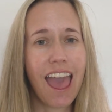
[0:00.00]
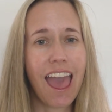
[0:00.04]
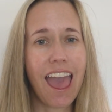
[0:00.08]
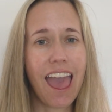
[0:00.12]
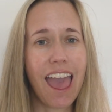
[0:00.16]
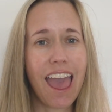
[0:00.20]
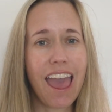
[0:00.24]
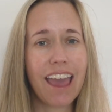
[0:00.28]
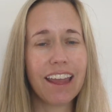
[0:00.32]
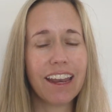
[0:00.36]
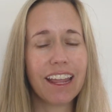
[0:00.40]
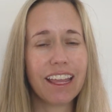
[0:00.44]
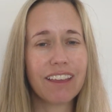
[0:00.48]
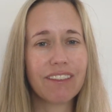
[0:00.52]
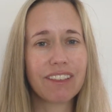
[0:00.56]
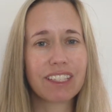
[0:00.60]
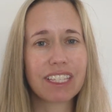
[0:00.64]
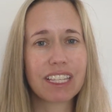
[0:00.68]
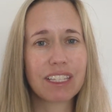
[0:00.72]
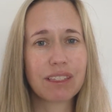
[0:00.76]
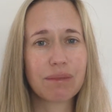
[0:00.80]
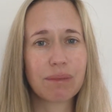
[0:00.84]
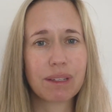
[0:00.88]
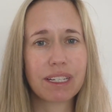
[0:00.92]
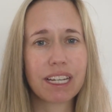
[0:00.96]
And I even
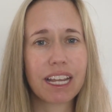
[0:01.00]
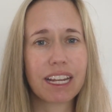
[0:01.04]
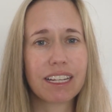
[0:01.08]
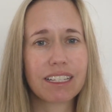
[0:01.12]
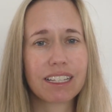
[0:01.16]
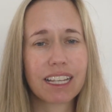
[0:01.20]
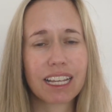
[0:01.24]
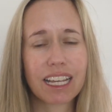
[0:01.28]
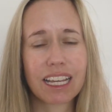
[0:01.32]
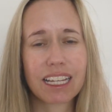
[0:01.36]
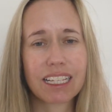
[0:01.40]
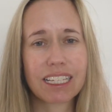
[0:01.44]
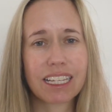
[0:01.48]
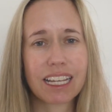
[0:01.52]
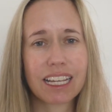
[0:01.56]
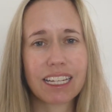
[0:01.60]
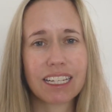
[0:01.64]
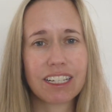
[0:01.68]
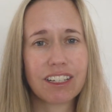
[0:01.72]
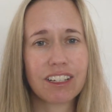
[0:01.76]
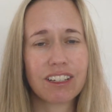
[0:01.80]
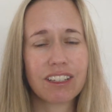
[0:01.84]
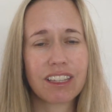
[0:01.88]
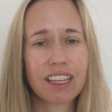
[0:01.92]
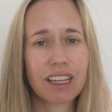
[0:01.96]
said to my dad, I was like,
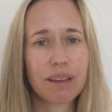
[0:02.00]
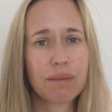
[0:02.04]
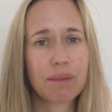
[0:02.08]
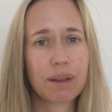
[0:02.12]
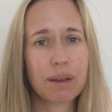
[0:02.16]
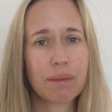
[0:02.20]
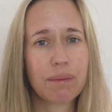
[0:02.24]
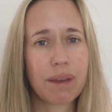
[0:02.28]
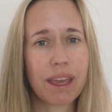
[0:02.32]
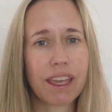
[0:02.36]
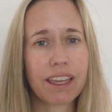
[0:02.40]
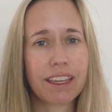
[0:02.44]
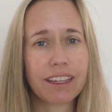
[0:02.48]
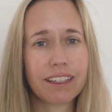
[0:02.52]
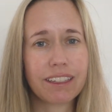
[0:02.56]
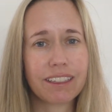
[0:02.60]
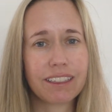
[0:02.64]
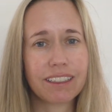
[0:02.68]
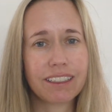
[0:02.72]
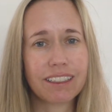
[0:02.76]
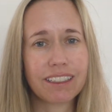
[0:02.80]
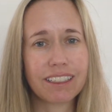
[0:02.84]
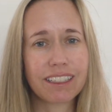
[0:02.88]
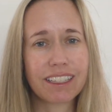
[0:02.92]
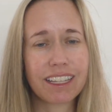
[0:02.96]
Dad, I don't think I'm gonna make
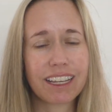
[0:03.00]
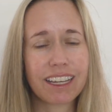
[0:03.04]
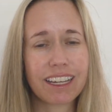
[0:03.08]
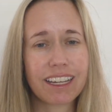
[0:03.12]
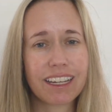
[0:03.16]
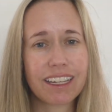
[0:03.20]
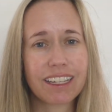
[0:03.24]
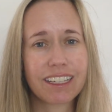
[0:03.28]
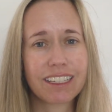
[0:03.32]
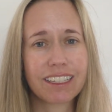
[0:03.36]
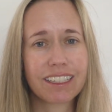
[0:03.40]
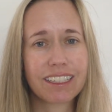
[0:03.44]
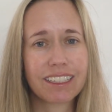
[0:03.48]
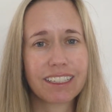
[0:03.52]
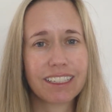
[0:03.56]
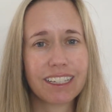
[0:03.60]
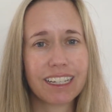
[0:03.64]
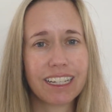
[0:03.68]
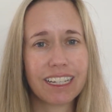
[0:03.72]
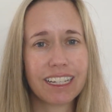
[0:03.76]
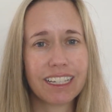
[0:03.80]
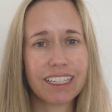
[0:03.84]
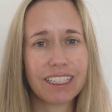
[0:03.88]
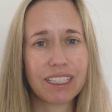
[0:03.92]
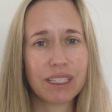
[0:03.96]
it. And he's like,
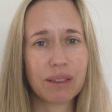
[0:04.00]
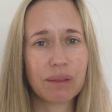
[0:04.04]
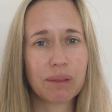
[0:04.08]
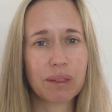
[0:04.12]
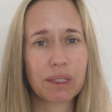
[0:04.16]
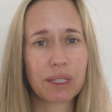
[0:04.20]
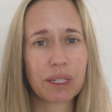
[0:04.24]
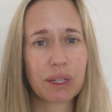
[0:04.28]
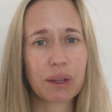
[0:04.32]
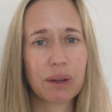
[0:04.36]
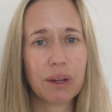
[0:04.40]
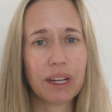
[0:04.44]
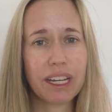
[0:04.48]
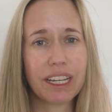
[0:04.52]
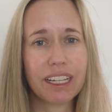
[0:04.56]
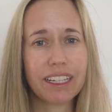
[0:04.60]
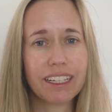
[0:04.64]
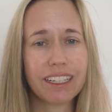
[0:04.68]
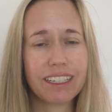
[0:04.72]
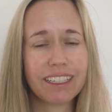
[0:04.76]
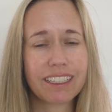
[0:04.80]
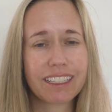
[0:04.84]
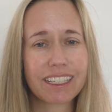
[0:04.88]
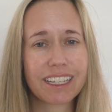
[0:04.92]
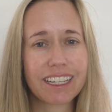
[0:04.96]
do you want to quit?
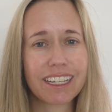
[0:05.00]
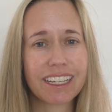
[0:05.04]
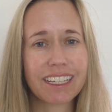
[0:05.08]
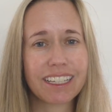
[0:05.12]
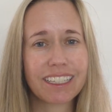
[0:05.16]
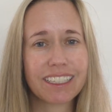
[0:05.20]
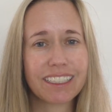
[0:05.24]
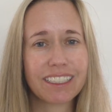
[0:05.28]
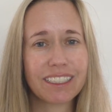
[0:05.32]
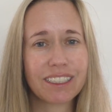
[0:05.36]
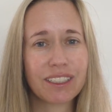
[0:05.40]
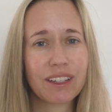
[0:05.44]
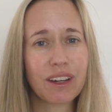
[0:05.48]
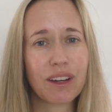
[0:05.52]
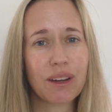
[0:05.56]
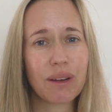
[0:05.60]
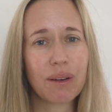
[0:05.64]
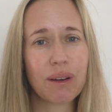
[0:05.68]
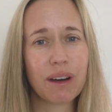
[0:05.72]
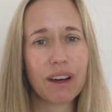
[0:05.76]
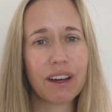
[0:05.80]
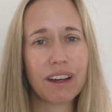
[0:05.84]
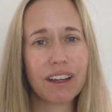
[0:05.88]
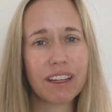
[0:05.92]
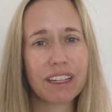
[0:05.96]
I was like, no,
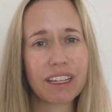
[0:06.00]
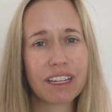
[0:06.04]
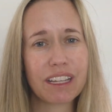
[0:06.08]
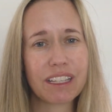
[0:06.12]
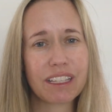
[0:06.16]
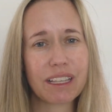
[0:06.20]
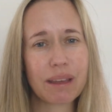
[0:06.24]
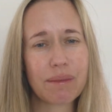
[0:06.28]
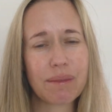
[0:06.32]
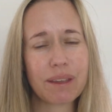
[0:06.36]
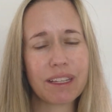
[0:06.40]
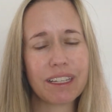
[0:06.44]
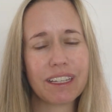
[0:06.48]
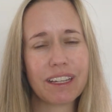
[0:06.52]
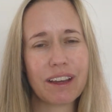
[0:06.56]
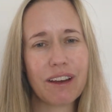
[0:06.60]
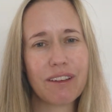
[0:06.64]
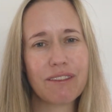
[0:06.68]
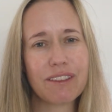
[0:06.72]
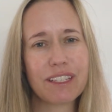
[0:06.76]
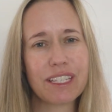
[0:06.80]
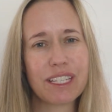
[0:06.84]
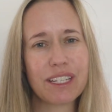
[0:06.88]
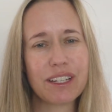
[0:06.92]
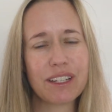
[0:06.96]
why? Because I mean, he
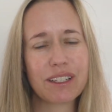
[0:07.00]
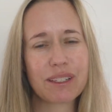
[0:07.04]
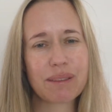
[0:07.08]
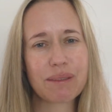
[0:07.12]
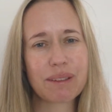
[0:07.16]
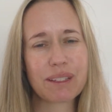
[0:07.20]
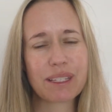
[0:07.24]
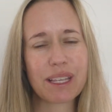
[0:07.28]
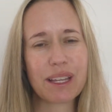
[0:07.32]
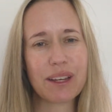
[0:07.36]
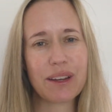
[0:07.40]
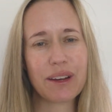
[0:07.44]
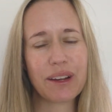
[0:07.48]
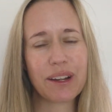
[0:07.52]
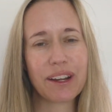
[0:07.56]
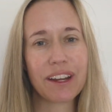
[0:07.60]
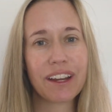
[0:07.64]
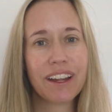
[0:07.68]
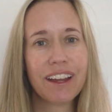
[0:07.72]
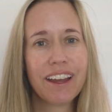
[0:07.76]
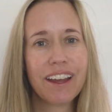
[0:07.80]
obviously knows I'm gonna say no.